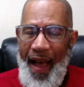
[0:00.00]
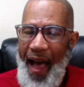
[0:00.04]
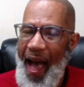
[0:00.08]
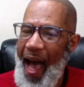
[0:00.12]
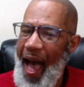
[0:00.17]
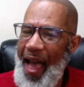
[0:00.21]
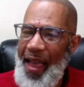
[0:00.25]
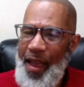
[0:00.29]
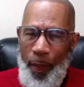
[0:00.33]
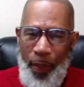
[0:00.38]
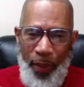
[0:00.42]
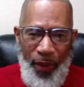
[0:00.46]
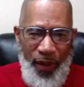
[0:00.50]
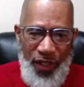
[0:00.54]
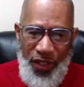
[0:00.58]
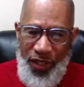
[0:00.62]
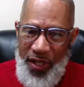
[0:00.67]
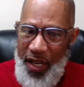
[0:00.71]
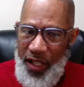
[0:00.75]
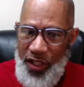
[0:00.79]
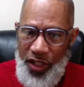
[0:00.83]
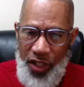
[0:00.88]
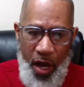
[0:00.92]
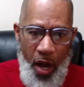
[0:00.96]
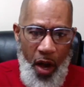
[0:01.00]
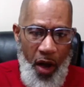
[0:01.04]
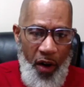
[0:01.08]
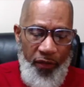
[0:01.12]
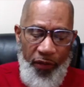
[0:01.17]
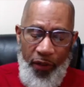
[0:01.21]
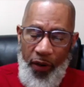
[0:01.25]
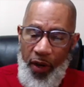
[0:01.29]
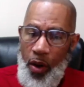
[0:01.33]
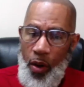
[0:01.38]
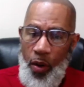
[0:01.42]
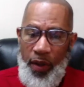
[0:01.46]
I appreciate y'all
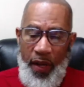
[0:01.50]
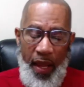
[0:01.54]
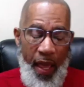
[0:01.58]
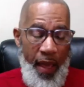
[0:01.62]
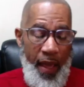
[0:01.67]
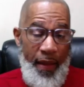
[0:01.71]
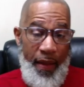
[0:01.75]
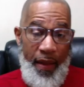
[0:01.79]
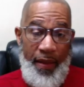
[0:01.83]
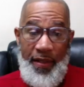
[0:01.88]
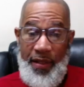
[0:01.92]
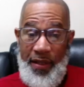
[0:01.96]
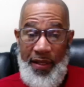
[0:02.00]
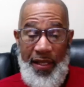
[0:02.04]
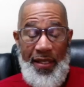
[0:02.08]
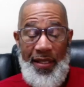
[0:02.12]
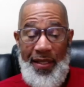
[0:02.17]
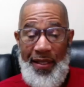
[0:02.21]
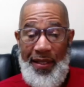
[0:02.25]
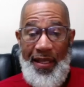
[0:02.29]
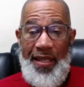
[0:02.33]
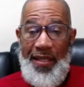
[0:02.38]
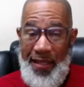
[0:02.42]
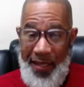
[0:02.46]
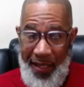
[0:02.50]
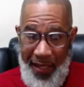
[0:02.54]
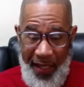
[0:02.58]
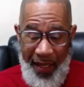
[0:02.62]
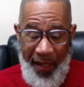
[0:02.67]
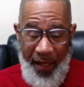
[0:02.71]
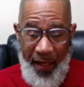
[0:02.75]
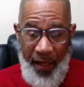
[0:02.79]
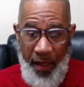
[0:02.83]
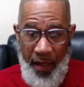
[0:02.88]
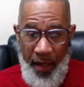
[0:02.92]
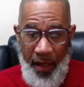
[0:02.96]
for going, just
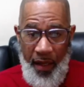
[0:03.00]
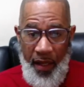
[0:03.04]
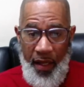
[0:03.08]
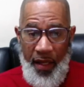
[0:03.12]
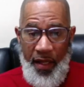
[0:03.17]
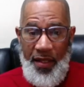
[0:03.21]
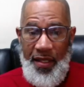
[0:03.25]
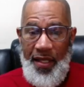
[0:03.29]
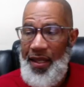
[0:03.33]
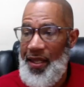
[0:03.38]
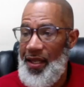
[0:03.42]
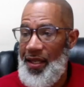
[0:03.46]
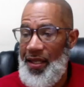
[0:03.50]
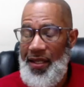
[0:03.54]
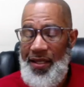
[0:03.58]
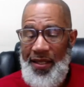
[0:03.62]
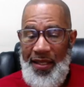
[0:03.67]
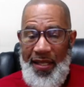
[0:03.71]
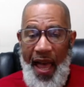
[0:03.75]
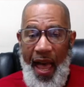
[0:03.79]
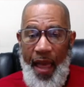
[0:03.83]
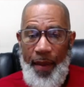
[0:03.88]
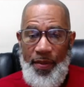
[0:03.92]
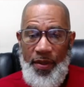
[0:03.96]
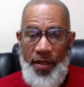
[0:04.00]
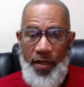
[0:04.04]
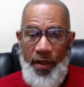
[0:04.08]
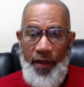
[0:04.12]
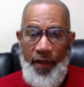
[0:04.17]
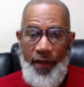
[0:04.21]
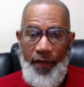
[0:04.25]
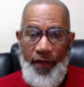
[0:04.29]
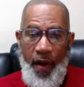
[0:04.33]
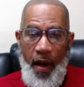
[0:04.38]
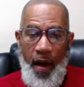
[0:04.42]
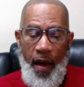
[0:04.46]
listening to these types
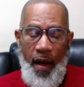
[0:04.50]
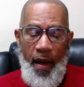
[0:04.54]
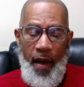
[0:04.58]
of